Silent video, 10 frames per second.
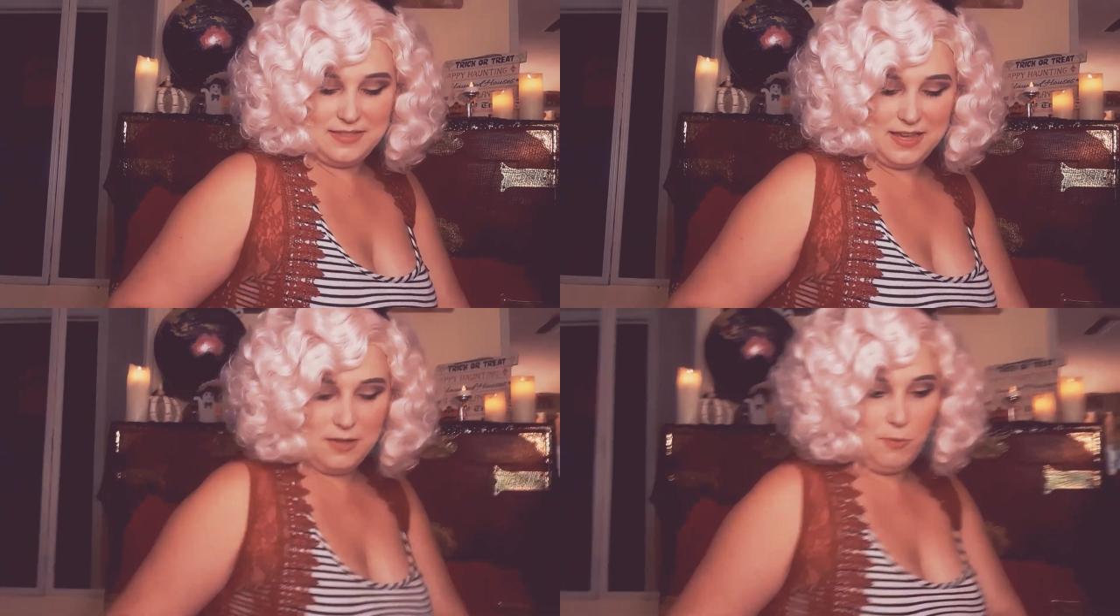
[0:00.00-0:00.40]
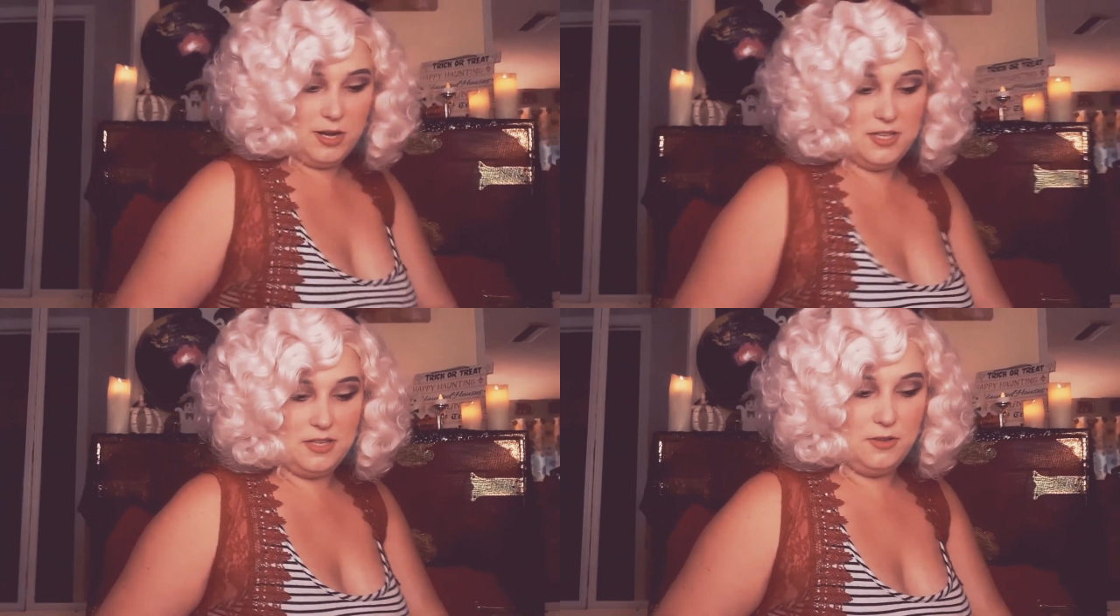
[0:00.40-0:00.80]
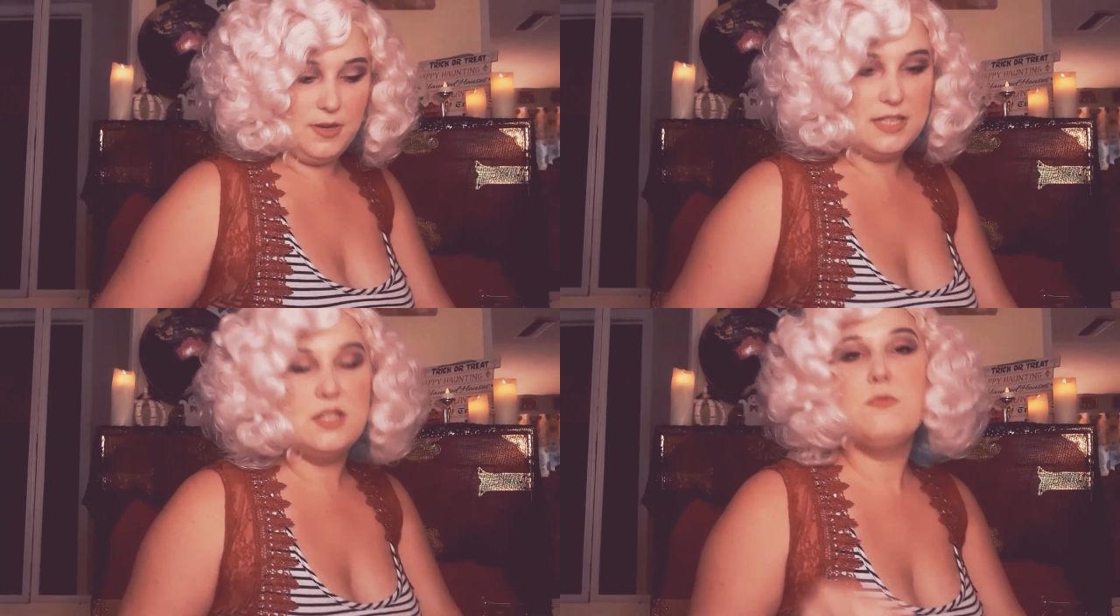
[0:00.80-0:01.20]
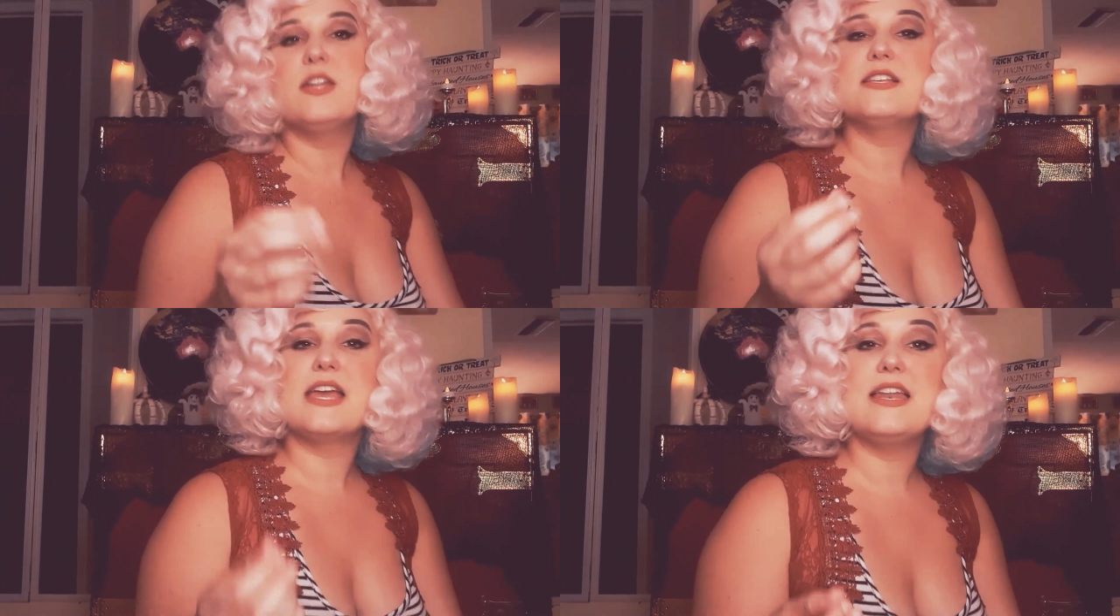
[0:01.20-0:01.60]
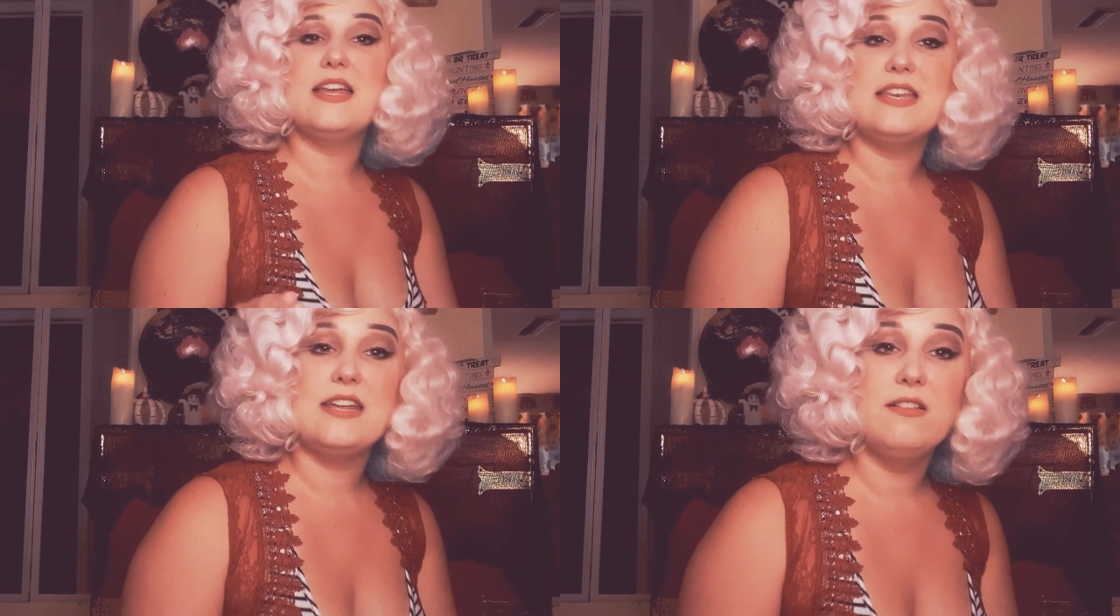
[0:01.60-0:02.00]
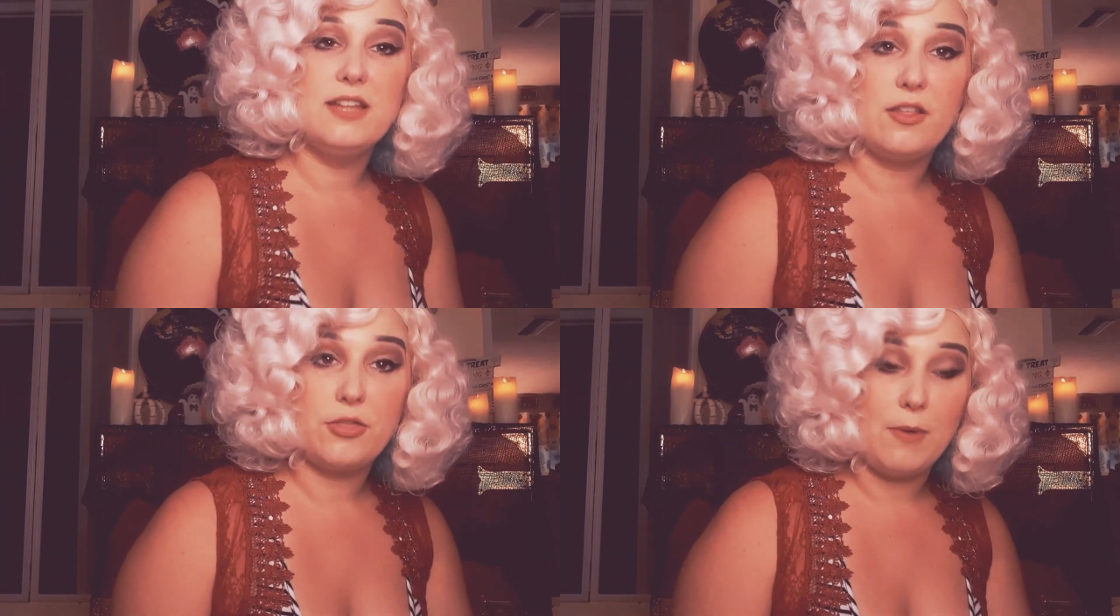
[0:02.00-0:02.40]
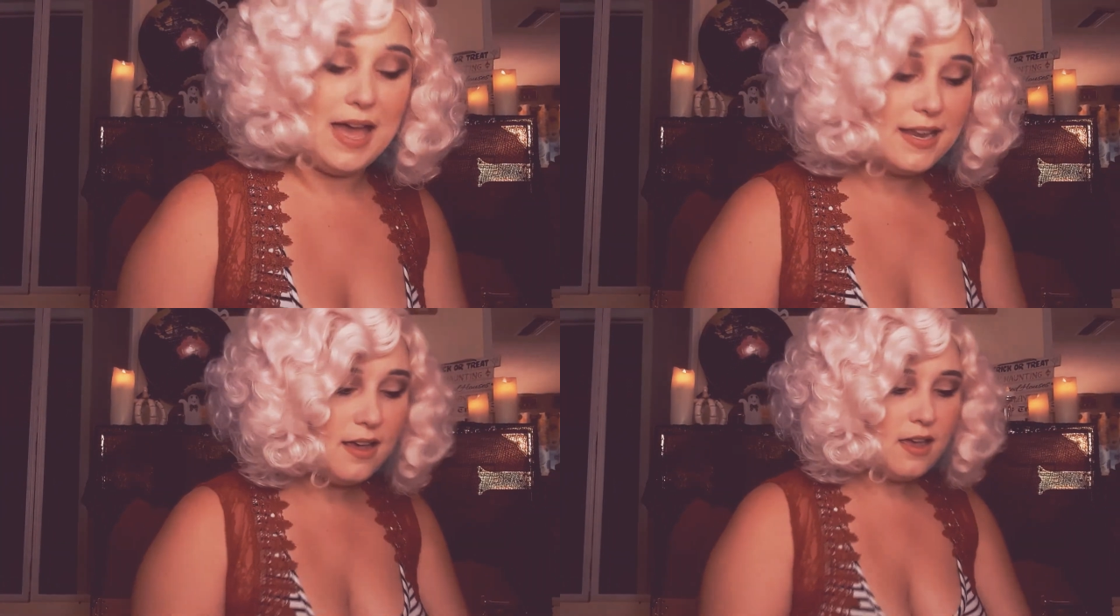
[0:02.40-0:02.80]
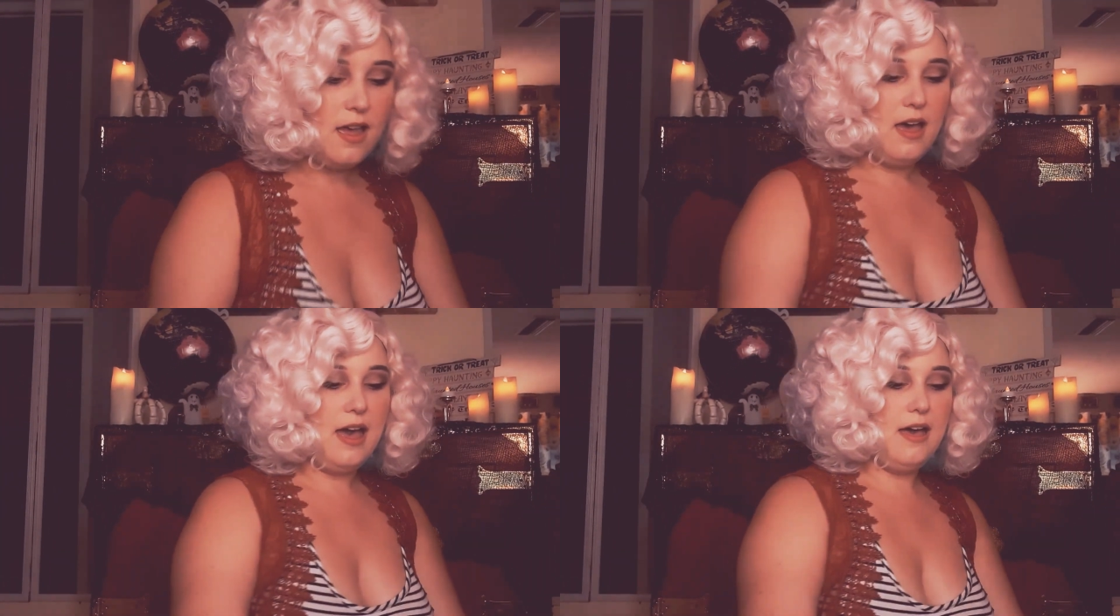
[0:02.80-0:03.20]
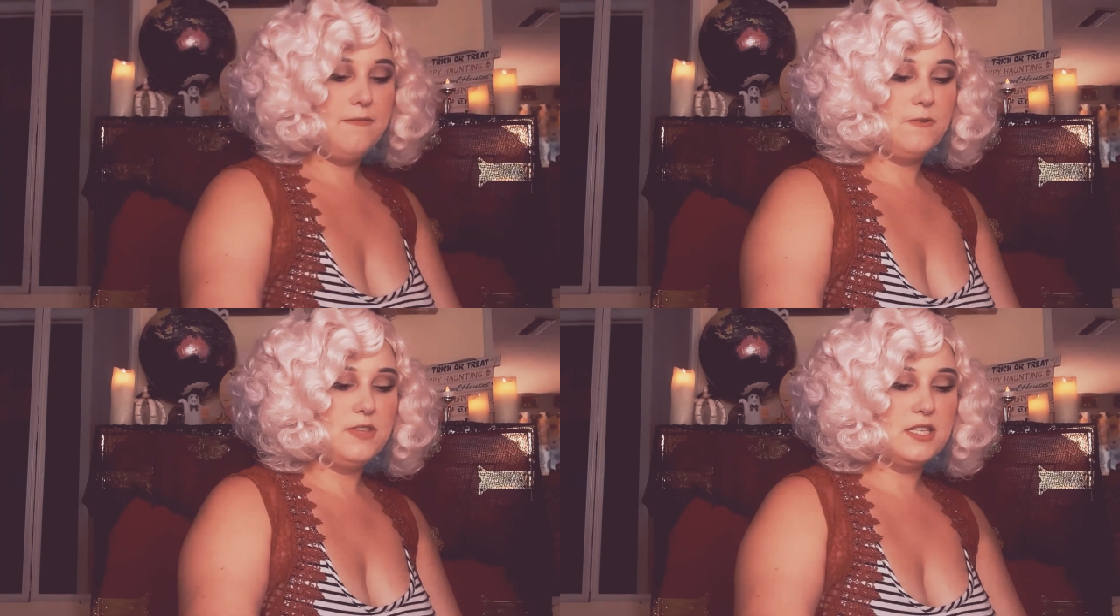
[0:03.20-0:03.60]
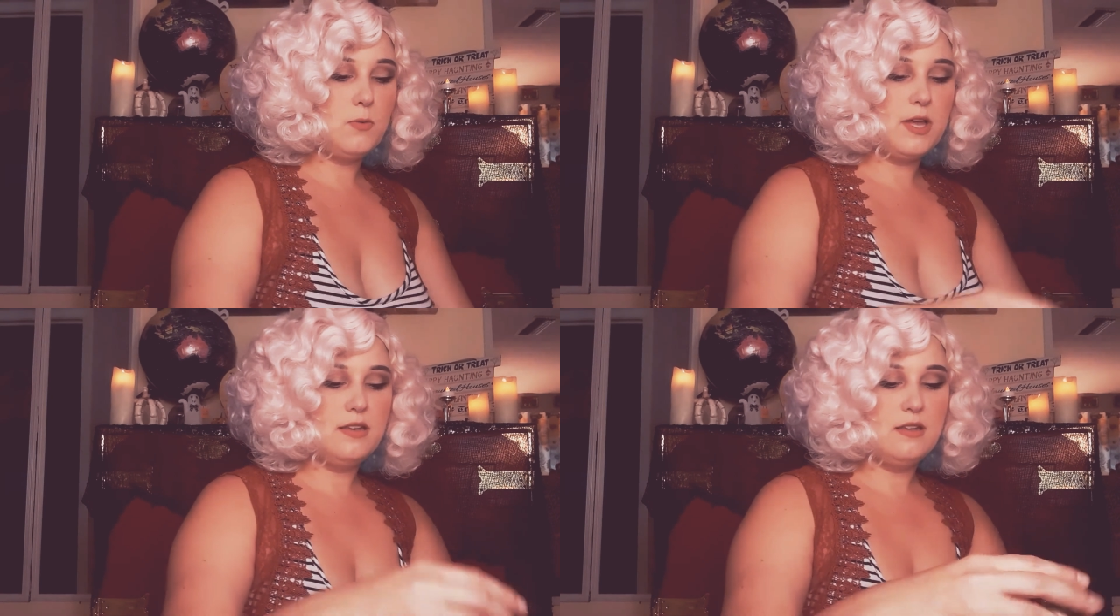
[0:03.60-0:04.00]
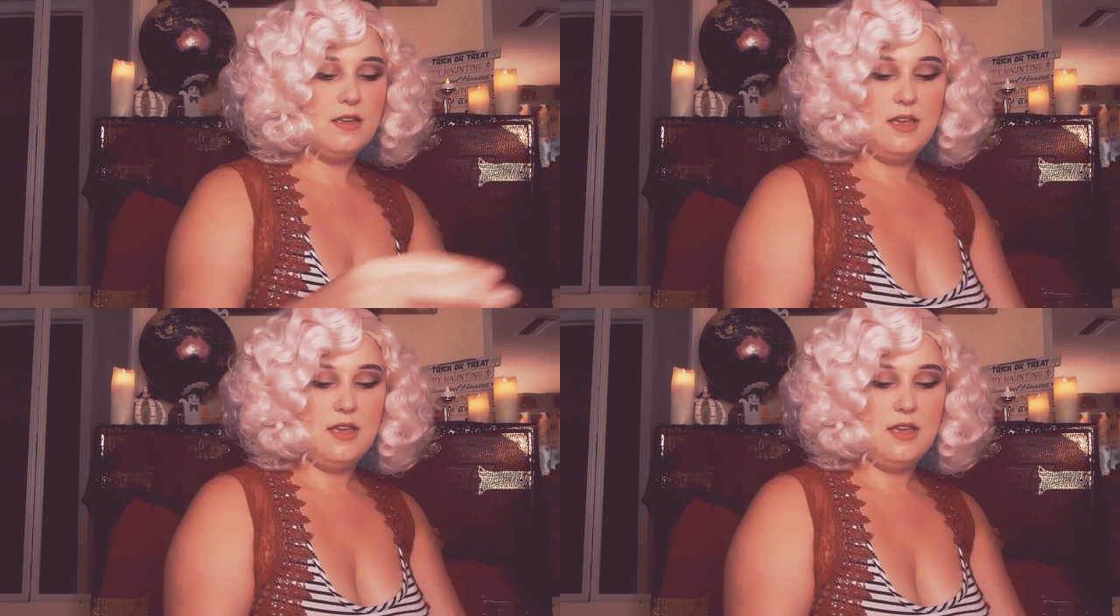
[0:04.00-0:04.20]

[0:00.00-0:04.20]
that you wanna do is you wanna get a needle and a thread for this one,